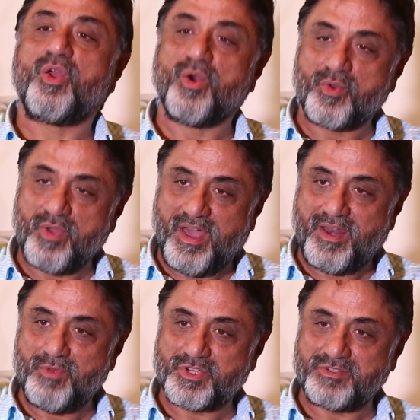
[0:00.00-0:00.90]
go to
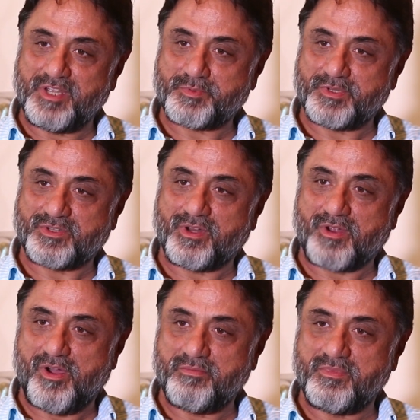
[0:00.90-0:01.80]

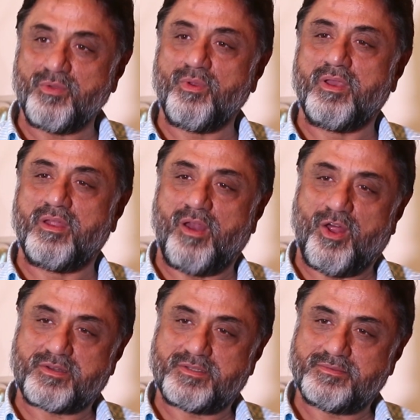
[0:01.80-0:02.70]
animationexpress.com. You will learn a
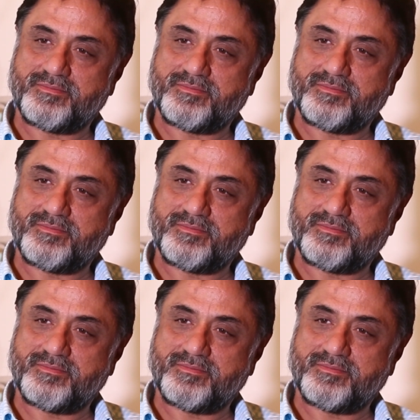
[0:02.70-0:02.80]
lot.